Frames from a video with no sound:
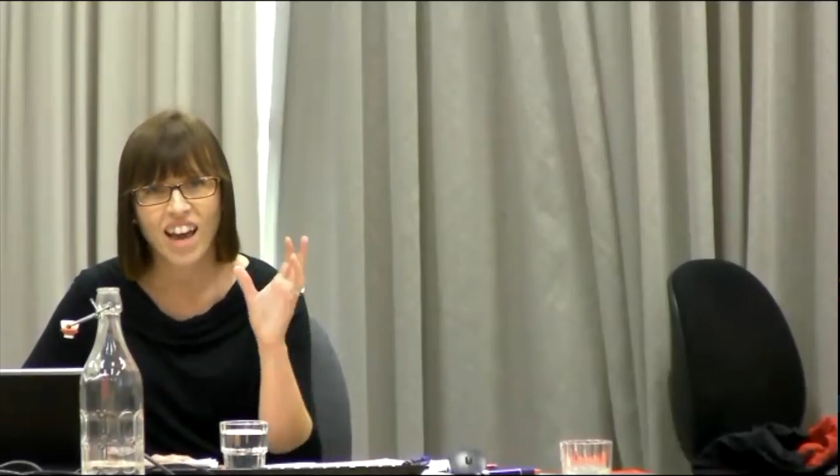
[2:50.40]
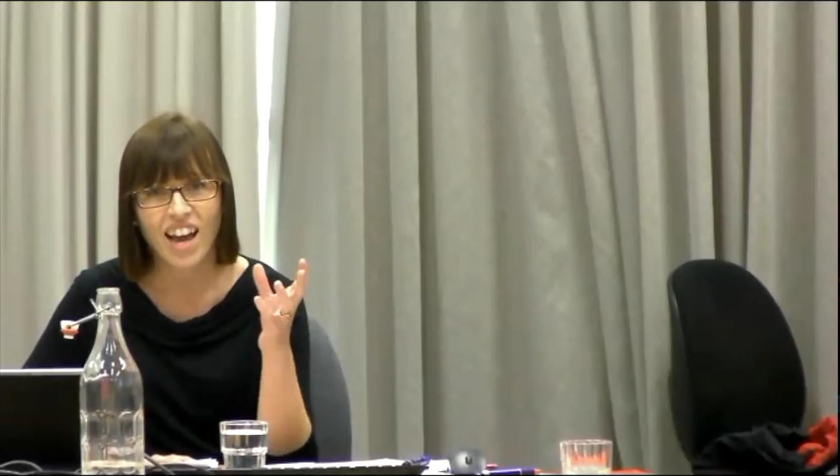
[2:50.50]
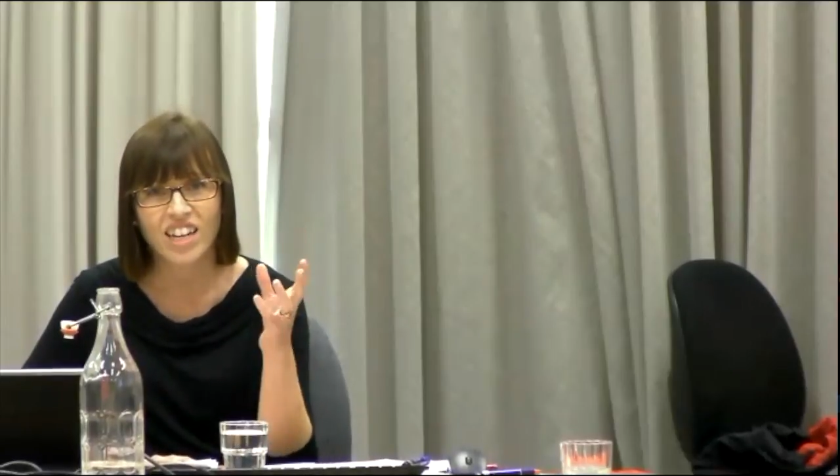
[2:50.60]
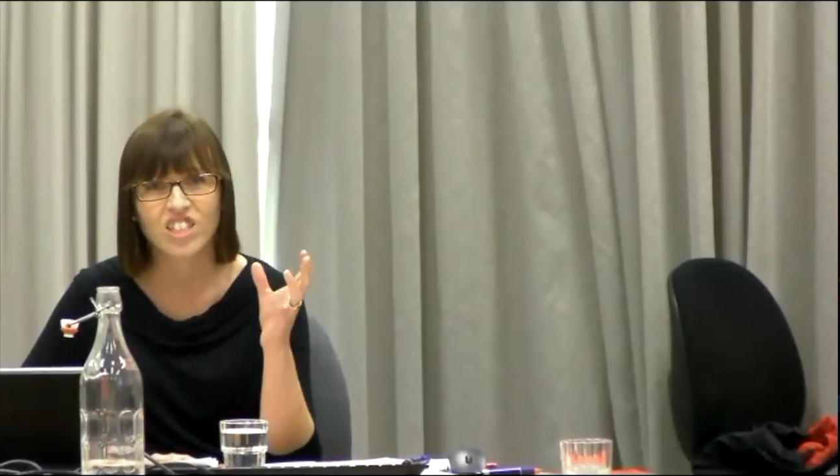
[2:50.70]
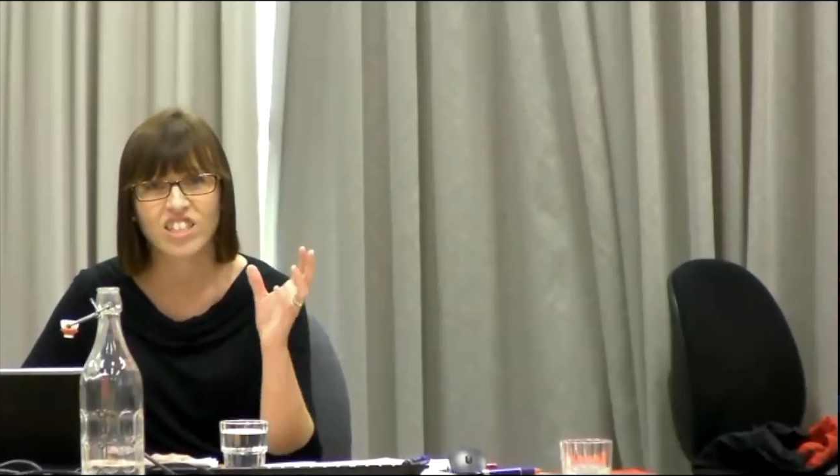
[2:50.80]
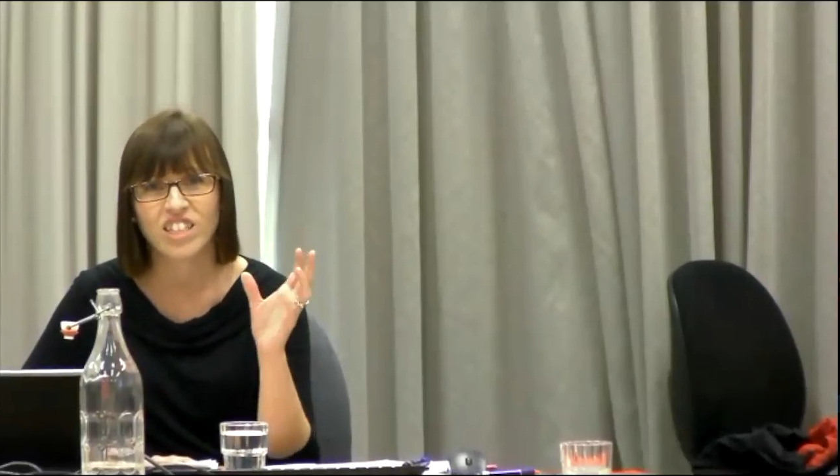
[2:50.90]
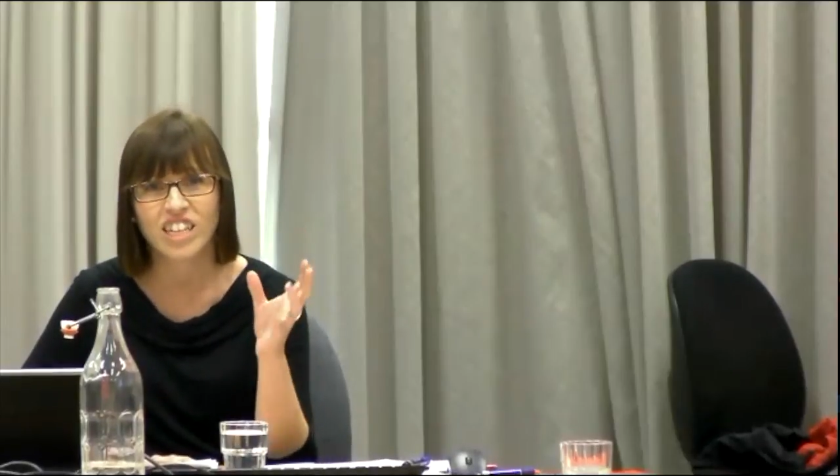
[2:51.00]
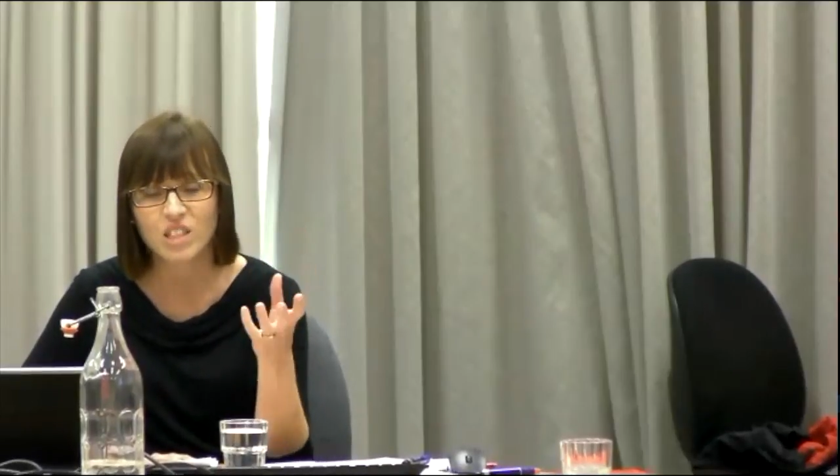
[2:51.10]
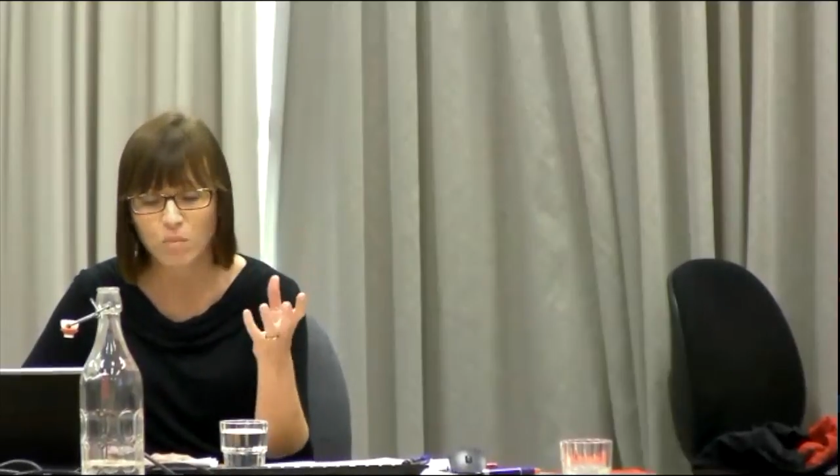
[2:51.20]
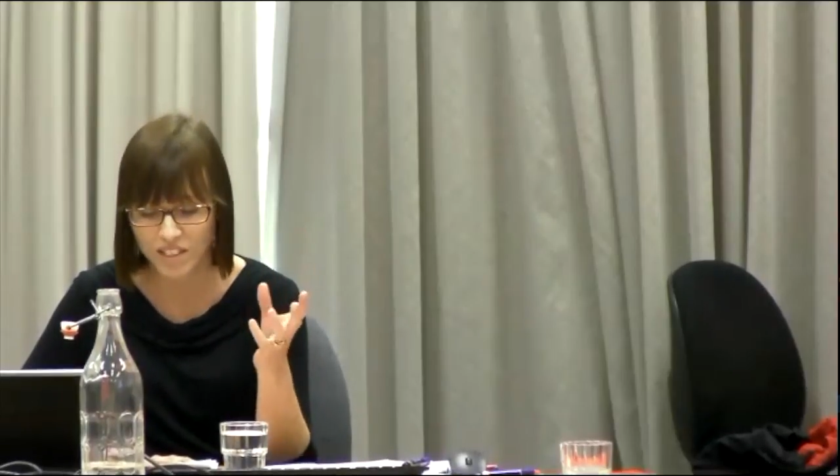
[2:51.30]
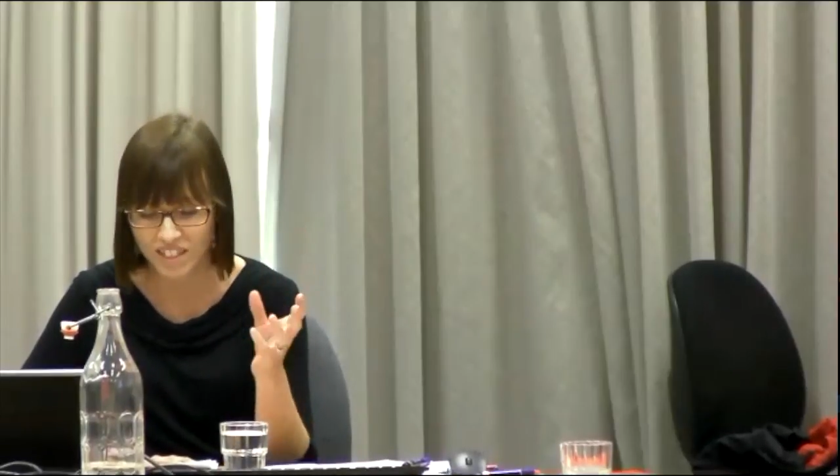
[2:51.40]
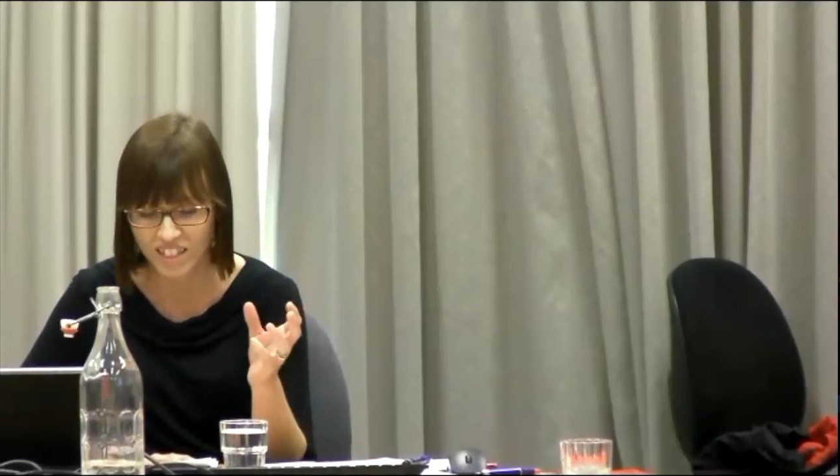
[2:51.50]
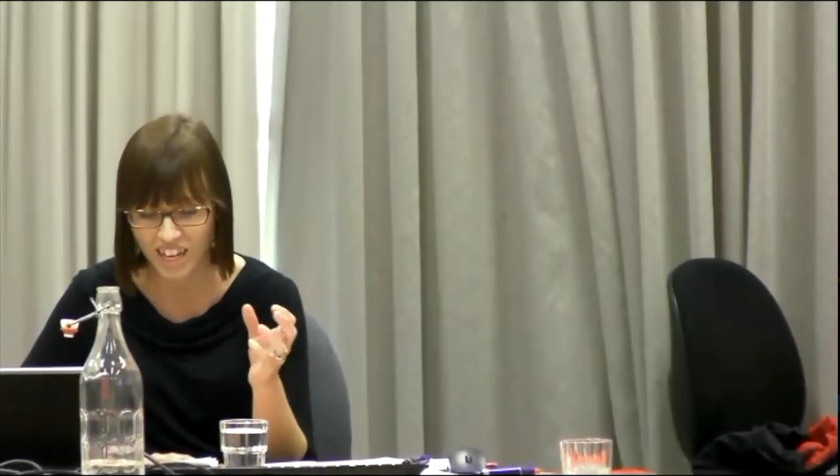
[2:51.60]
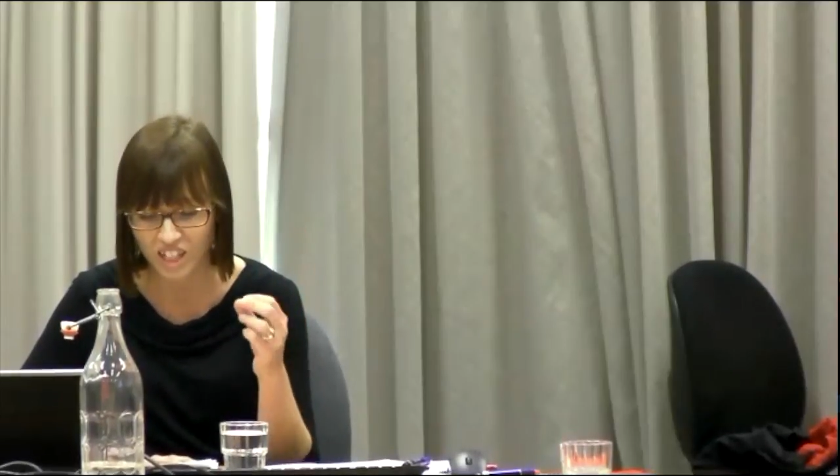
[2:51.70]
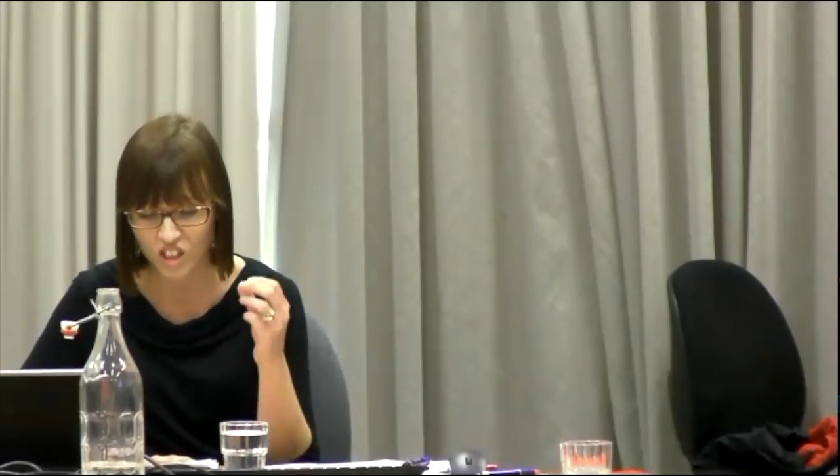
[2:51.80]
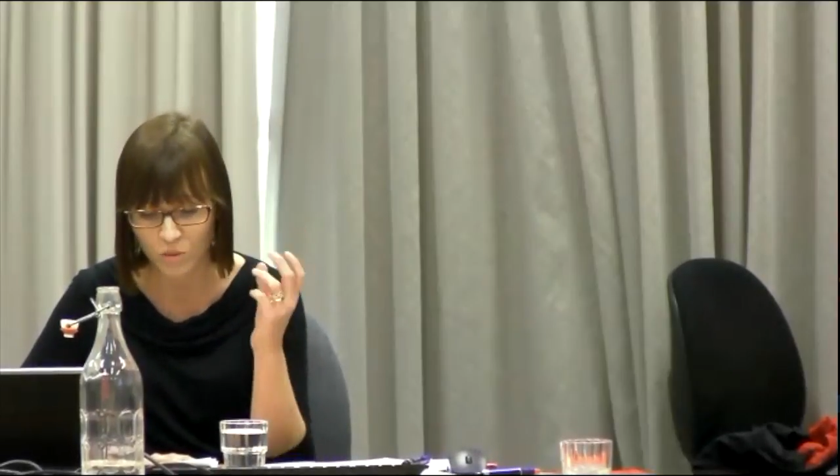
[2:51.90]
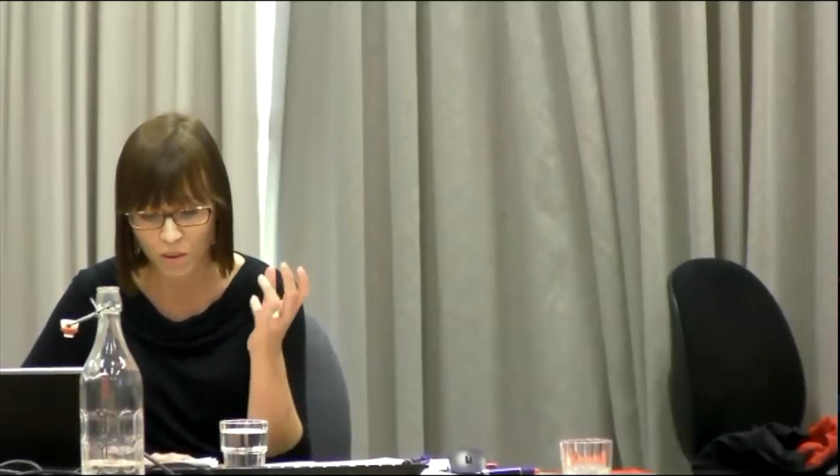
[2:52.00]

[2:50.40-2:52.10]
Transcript: catch in his presentation,